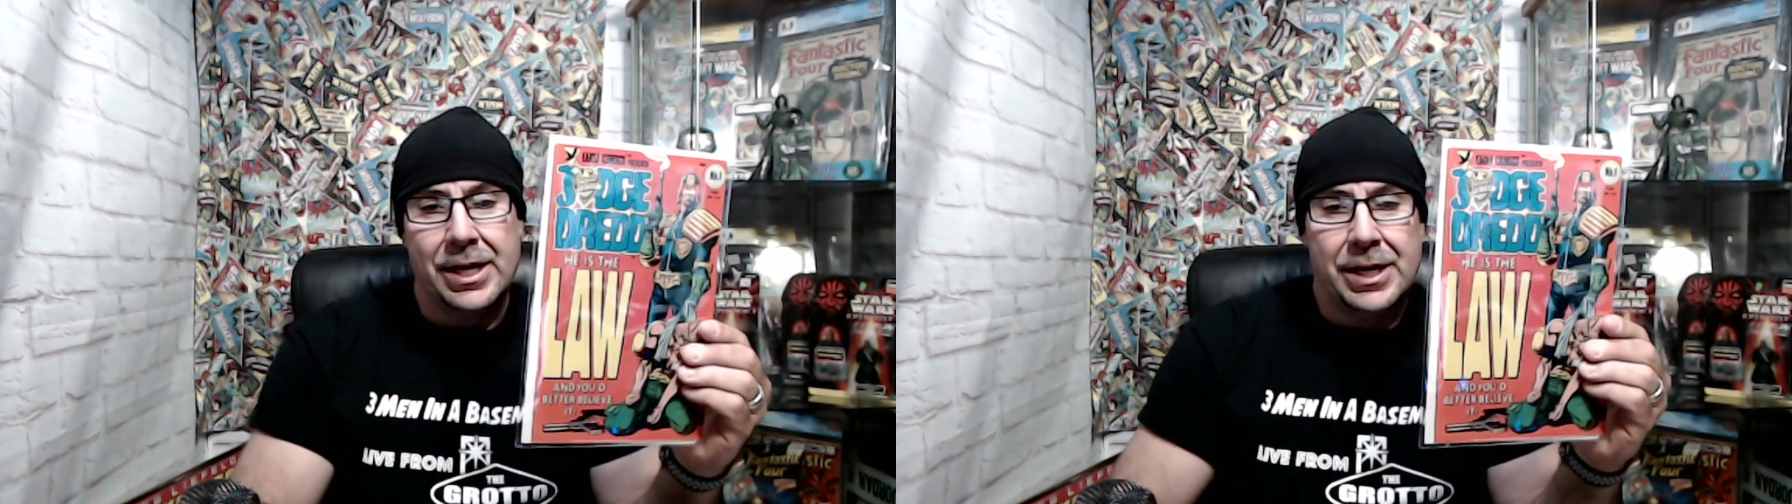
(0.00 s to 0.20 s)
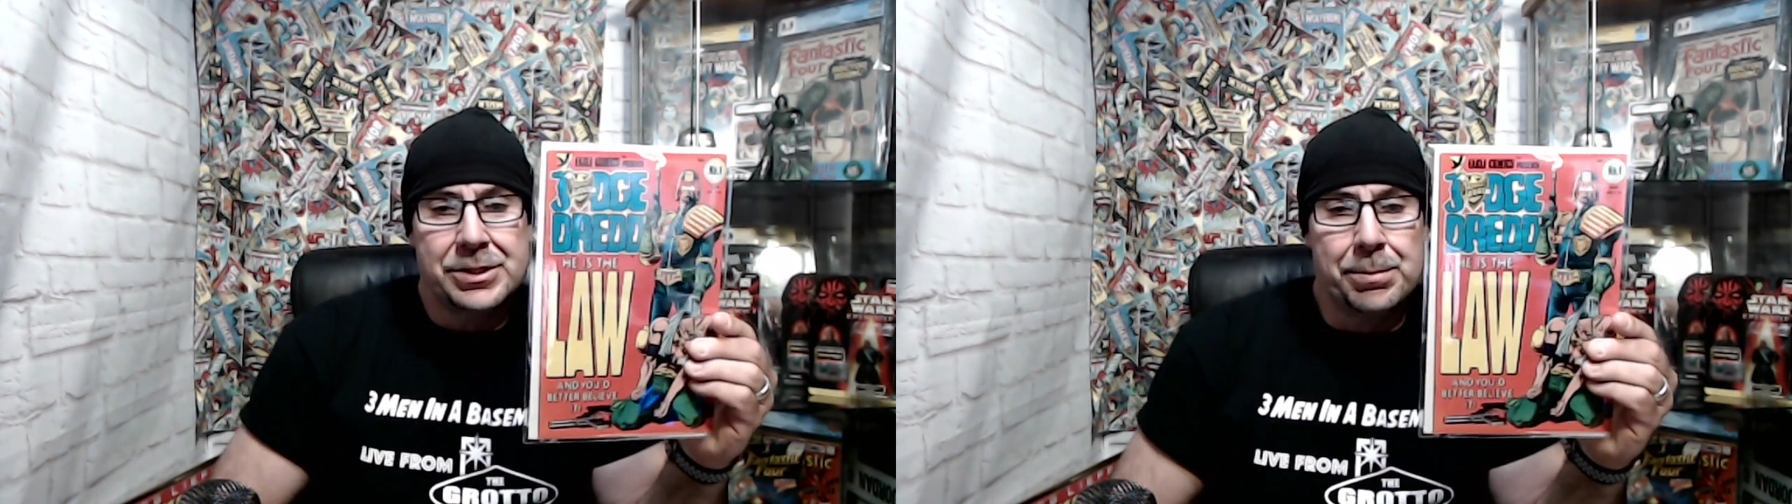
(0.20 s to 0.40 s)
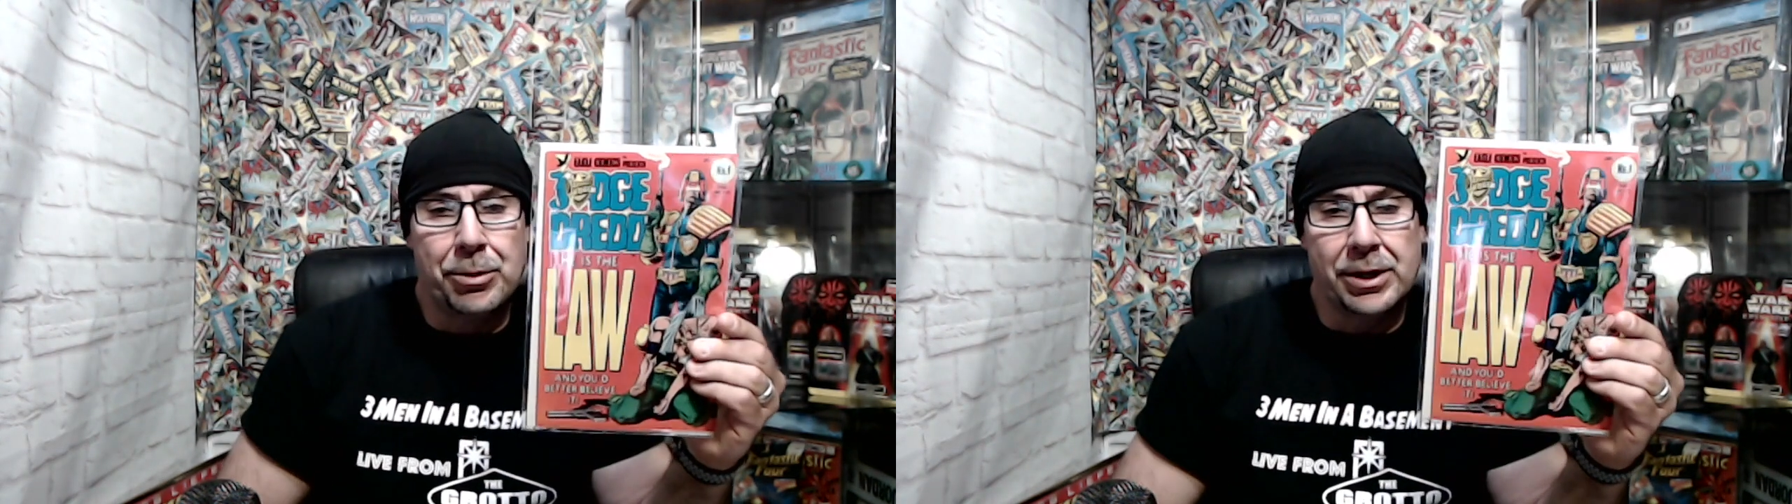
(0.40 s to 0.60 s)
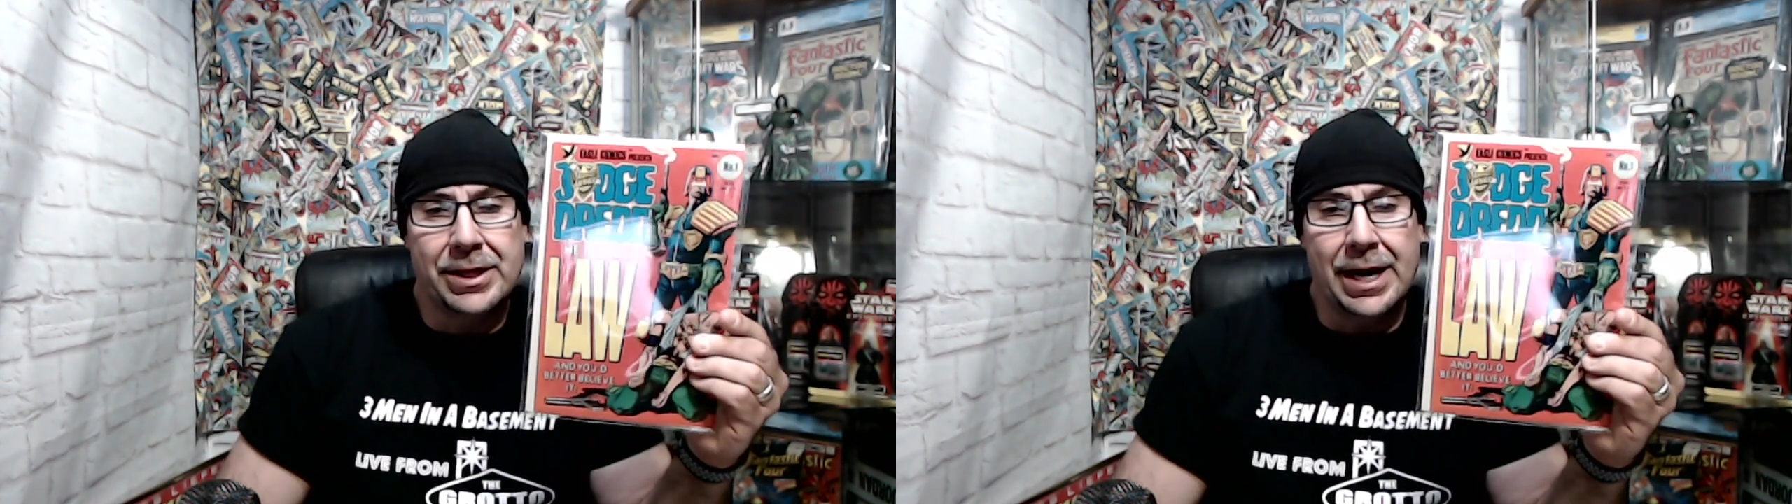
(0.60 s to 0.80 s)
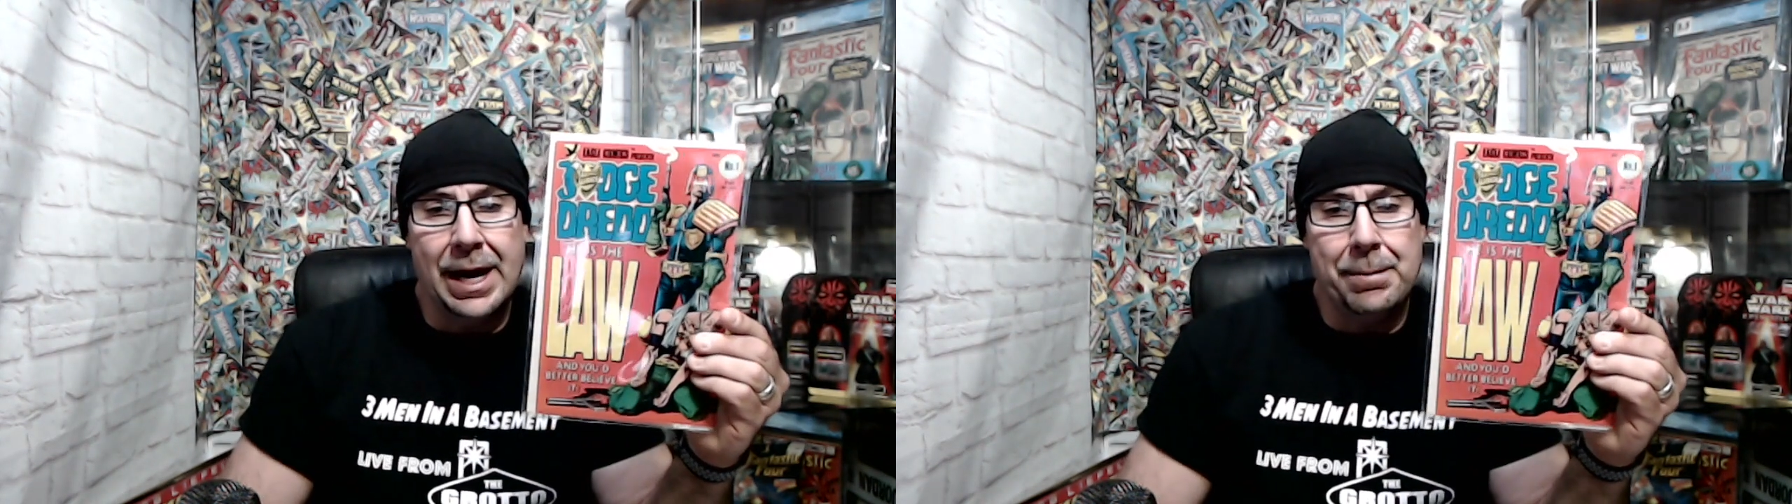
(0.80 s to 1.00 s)
it's a book
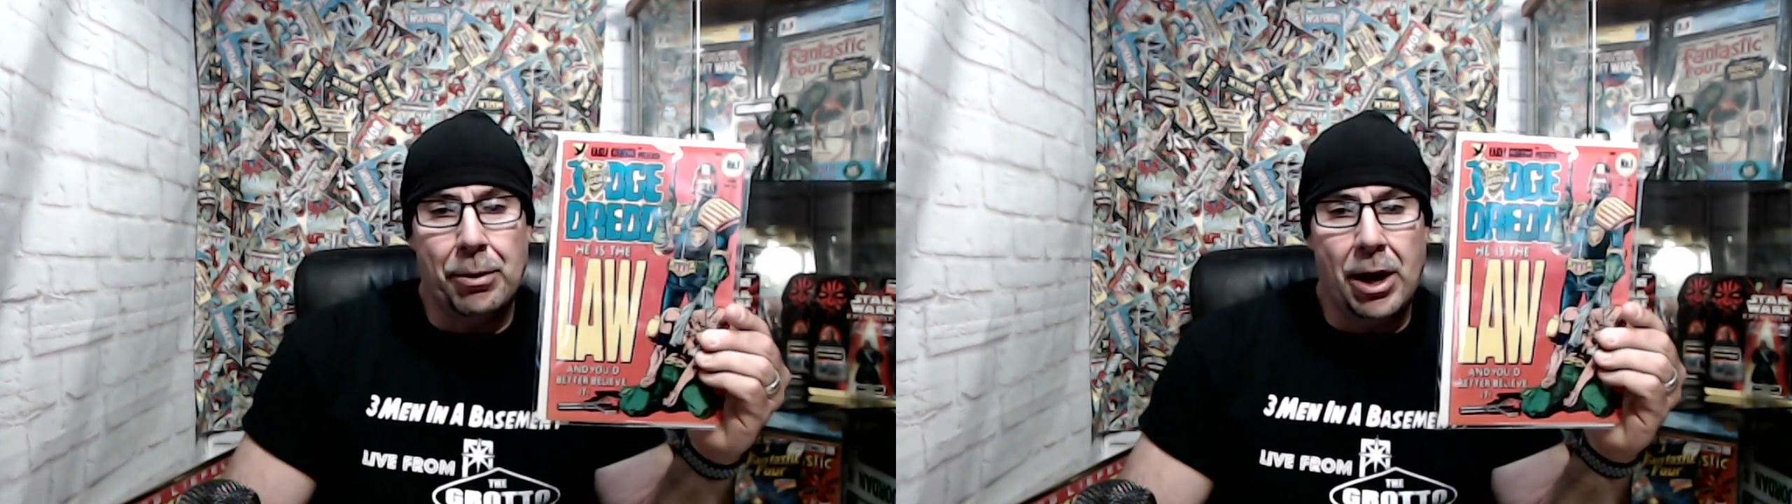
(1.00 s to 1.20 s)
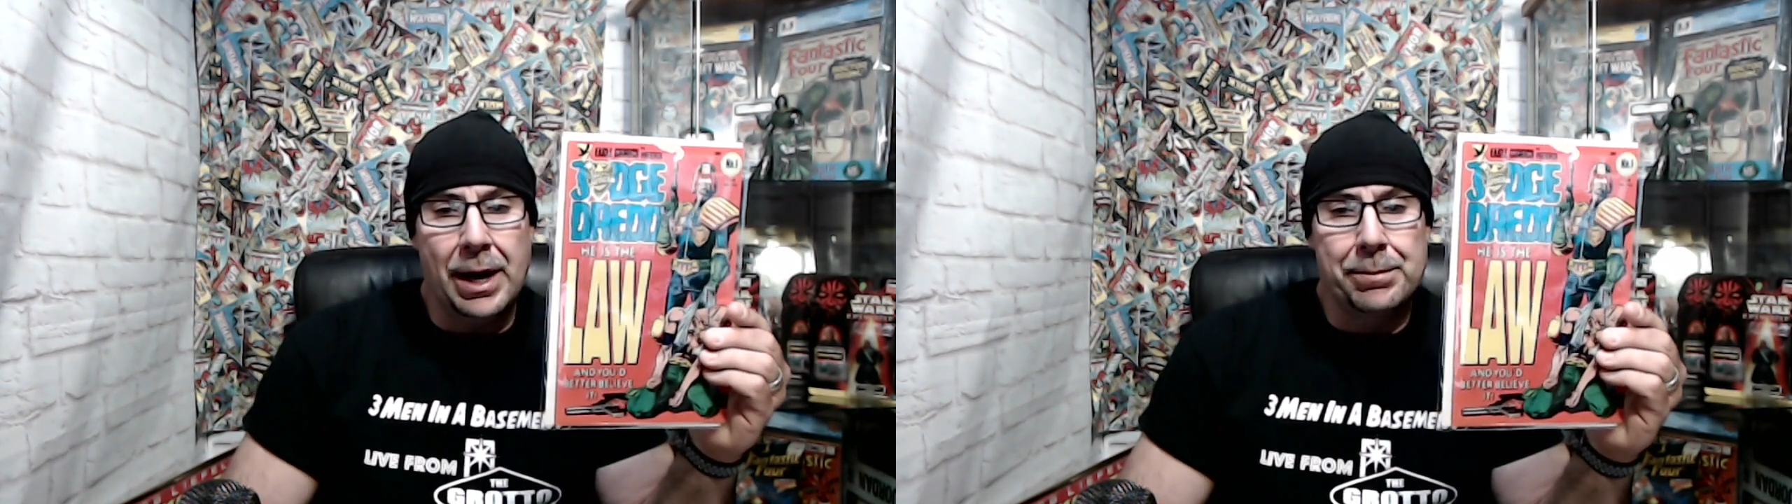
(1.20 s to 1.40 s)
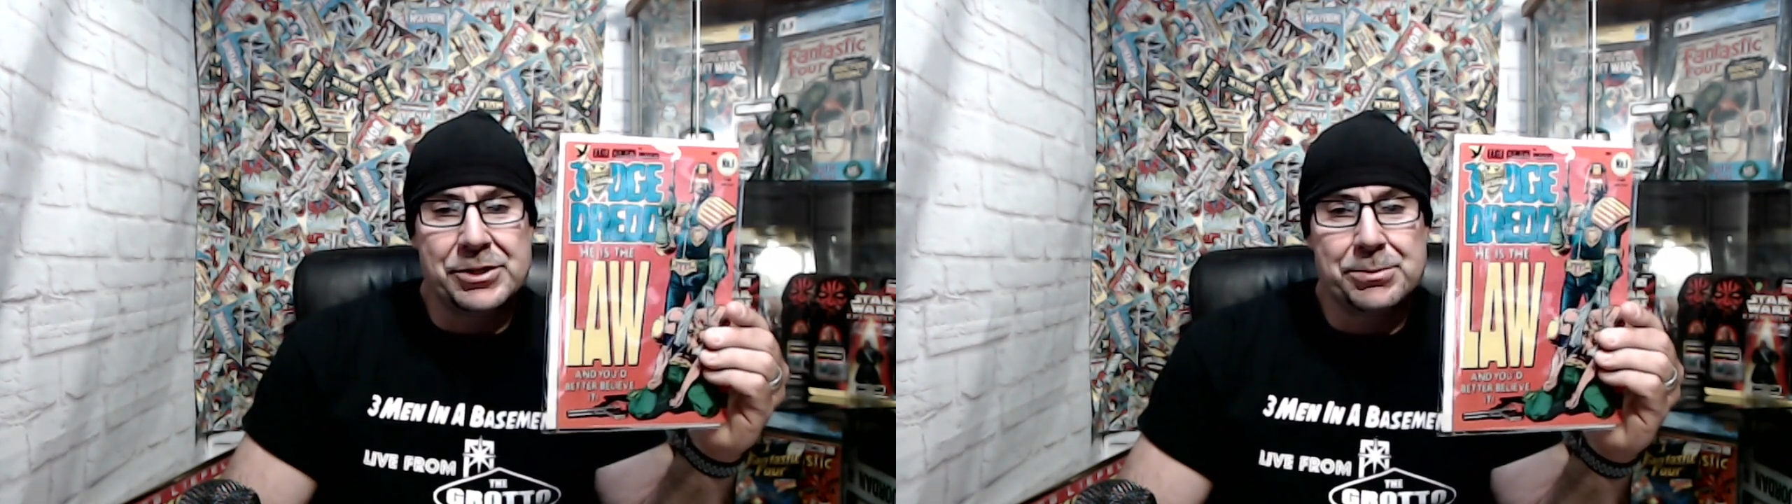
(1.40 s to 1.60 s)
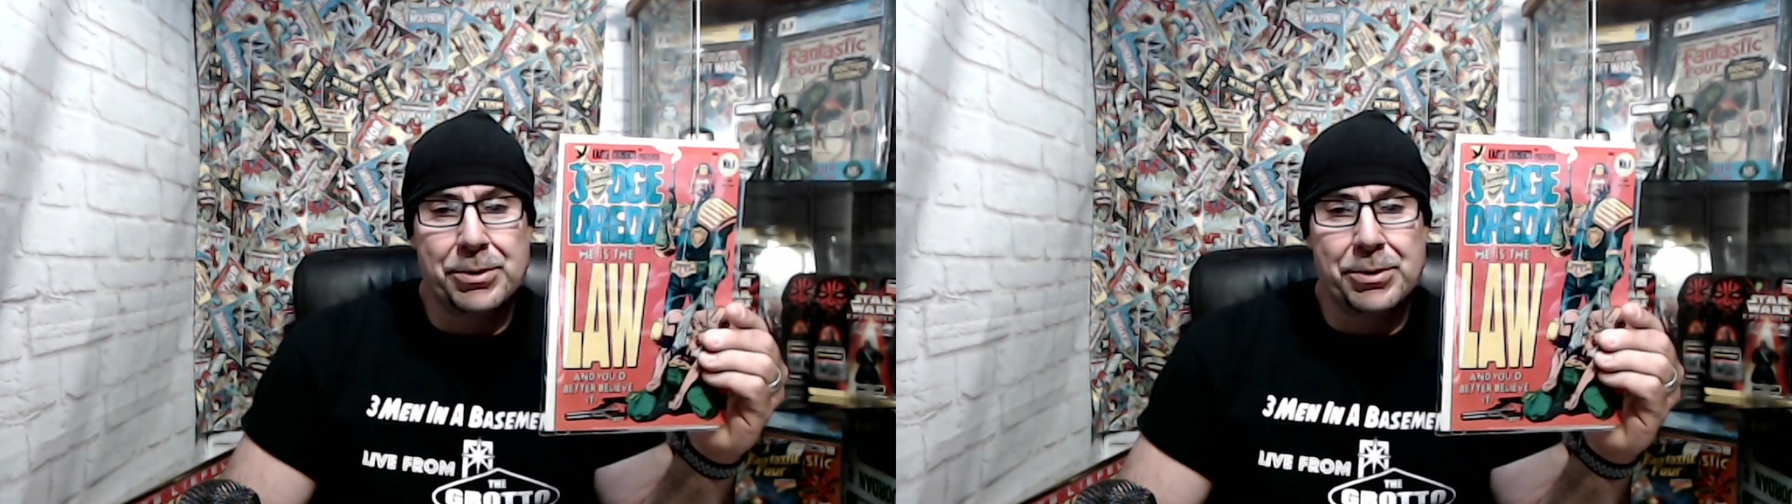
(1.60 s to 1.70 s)
that I bought,